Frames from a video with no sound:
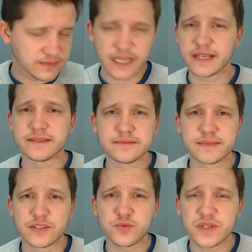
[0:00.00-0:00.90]
yeah,
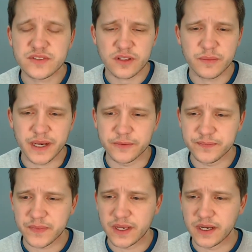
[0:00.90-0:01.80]
that's what it's all about.
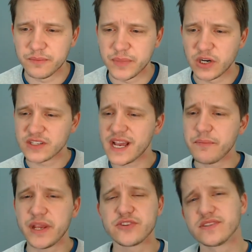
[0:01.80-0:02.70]
Um, but our
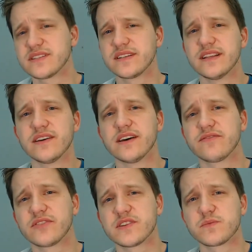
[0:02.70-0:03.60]
top patrons to, uh,
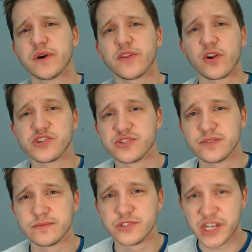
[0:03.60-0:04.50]
for this month are
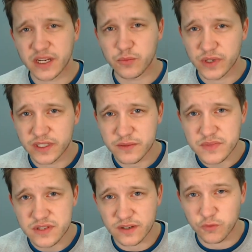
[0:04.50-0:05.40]
Jacob
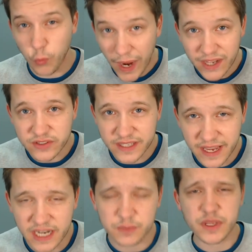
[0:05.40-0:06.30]
Williams of Wild
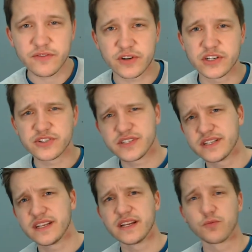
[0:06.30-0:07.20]
Academy. If you're
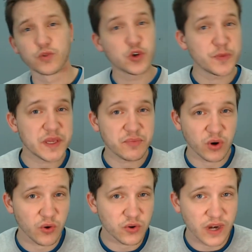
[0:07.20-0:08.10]
interested in Ruby
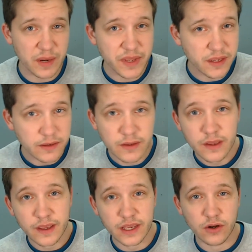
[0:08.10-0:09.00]
programming
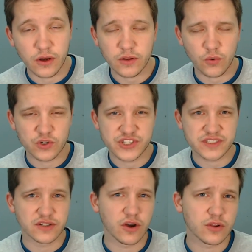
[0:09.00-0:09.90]
at all or
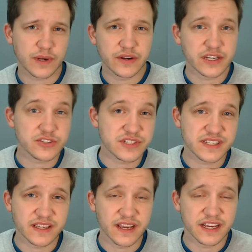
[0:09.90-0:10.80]
just an all around
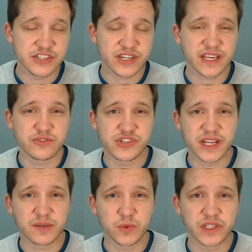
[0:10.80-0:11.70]
interesting guy, check out
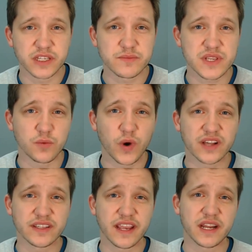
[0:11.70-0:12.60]
Jacob Williams at
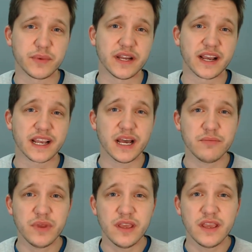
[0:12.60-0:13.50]

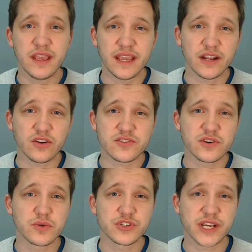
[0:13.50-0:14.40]
wildacademy.com. And
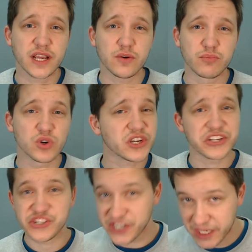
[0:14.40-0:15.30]
also check out
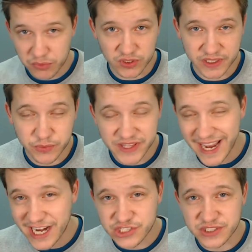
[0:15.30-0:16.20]
Brooke Chamberlin with
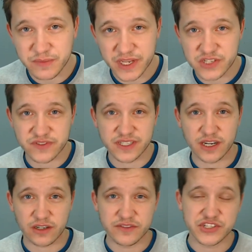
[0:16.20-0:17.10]
Ashley Beige
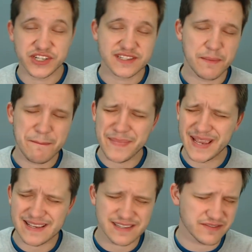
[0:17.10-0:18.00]
Photography. She has
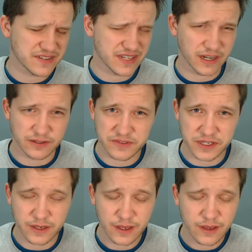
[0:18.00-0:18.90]
amazing photography.
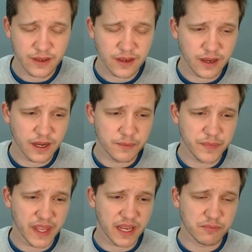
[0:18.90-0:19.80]

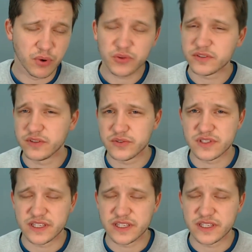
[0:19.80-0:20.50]
Um, and both of those